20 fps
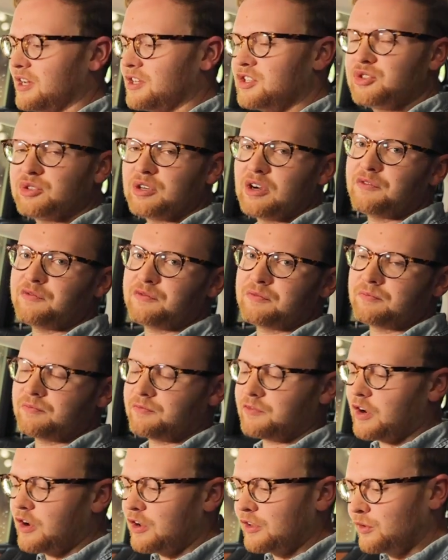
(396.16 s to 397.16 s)
I do have
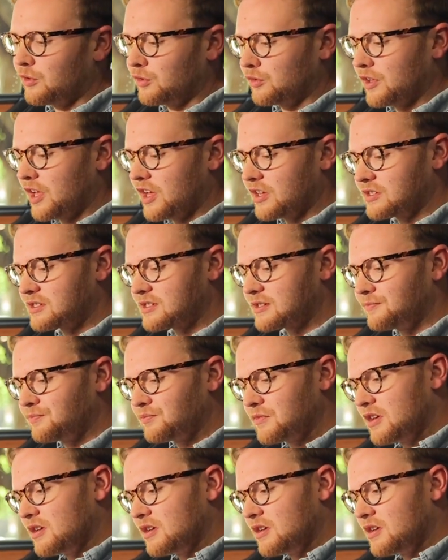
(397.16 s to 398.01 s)
very long legs.